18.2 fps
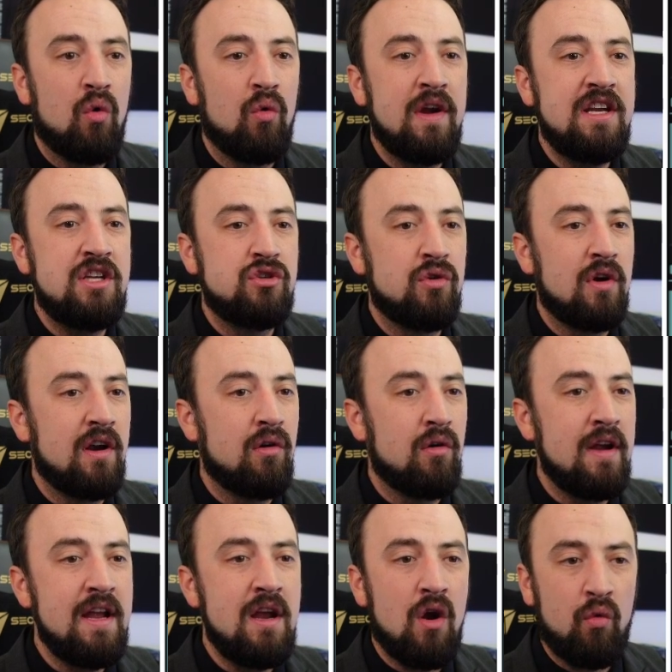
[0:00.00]

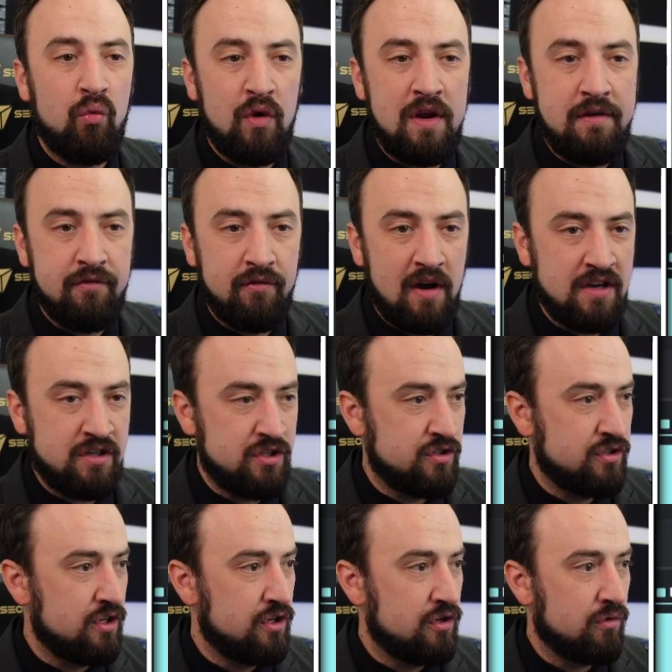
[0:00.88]
Re-triggering
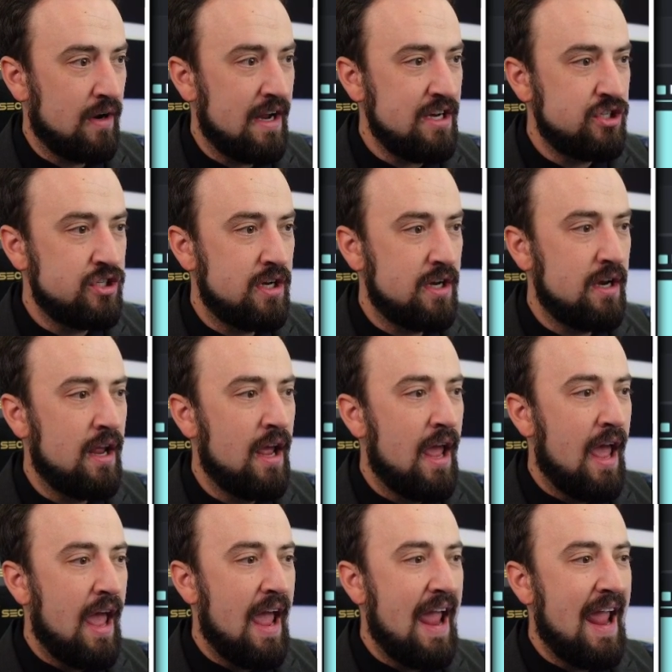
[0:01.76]
refreshes the
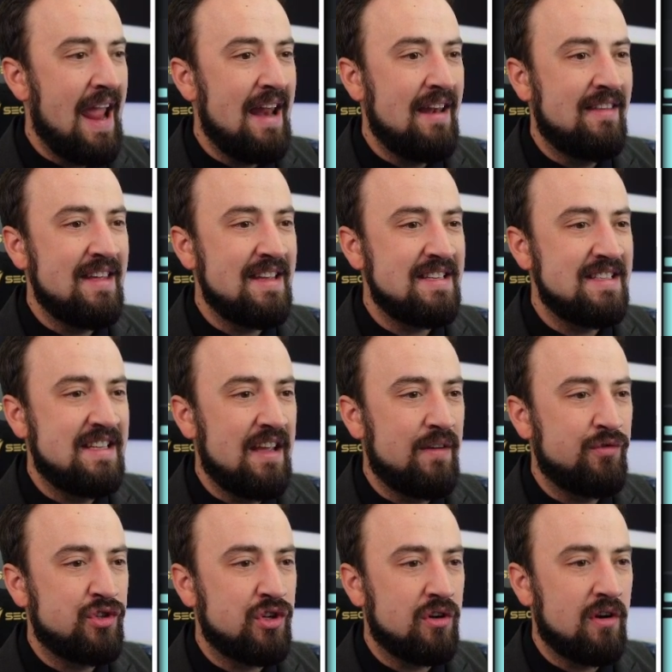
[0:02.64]
duration, and this
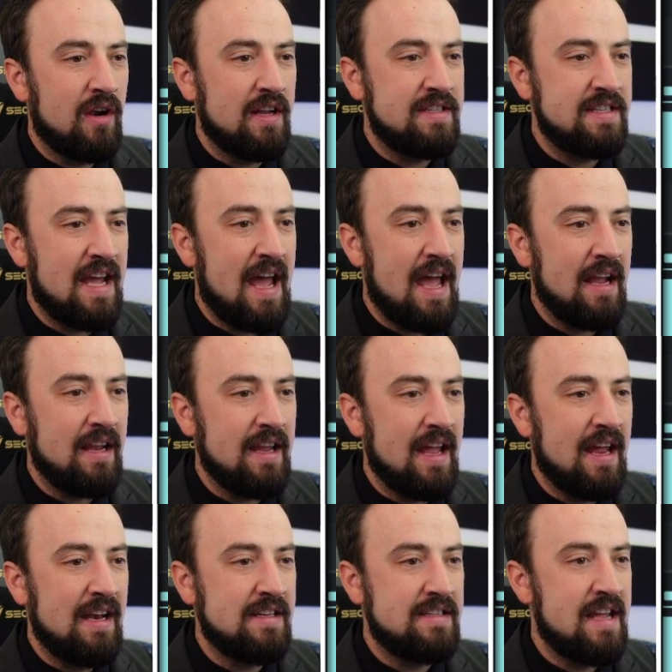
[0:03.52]
gives her
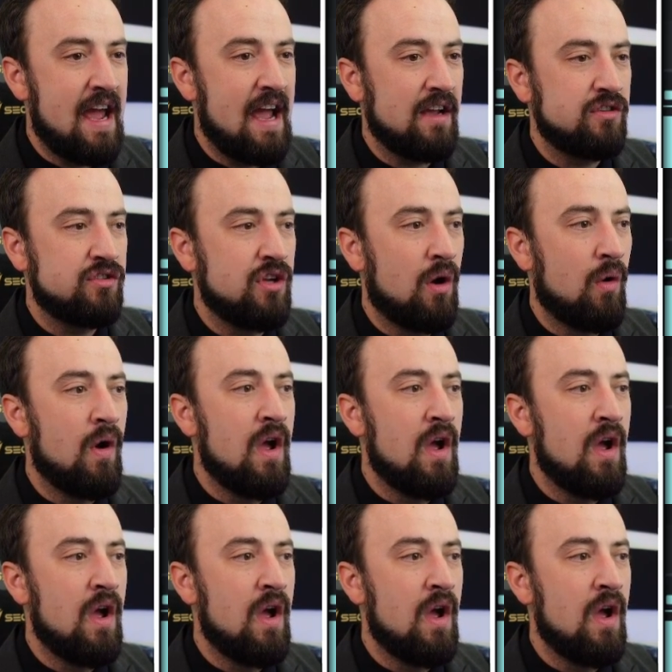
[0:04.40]
attack and attack.